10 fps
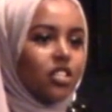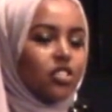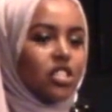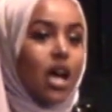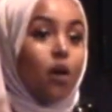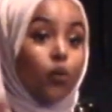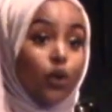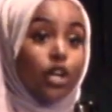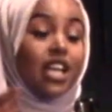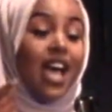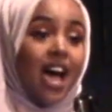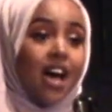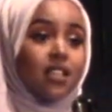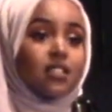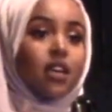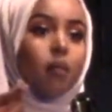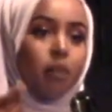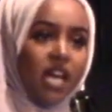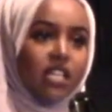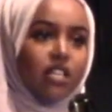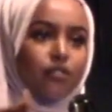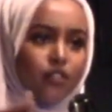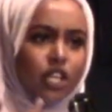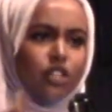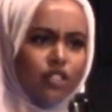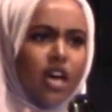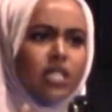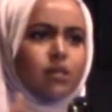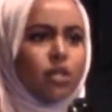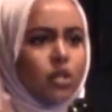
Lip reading: You see, I would ask a penny for your thoughts,